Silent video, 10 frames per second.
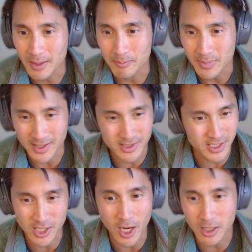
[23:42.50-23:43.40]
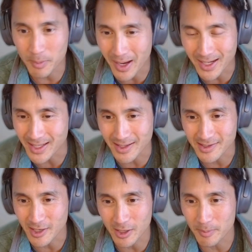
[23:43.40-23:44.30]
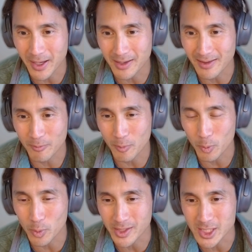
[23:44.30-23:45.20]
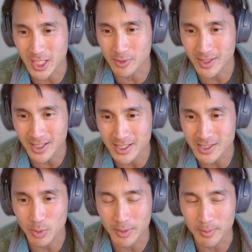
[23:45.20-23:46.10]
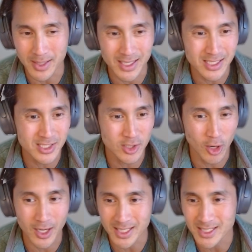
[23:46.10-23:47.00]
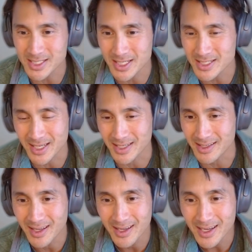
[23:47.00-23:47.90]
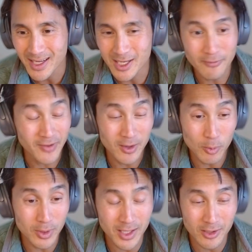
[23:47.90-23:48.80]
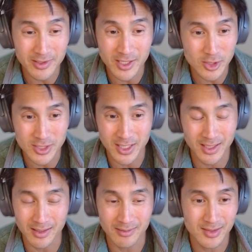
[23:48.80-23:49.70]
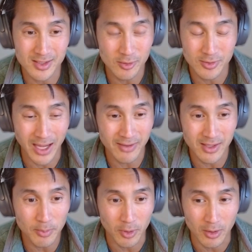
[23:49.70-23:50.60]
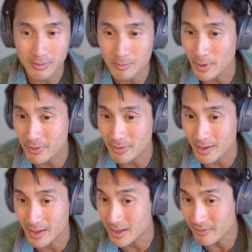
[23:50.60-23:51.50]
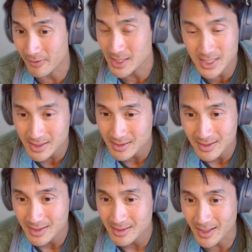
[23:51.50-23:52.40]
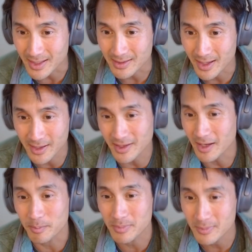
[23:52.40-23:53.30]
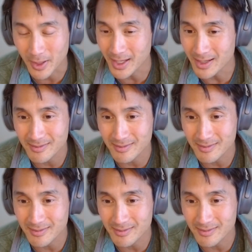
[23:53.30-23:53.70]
Let's just talk about it. Let's talk about what the channel does, what it means, their audiences. And, if anyone here is interested in, diving deeper with any of us, hit us up, right?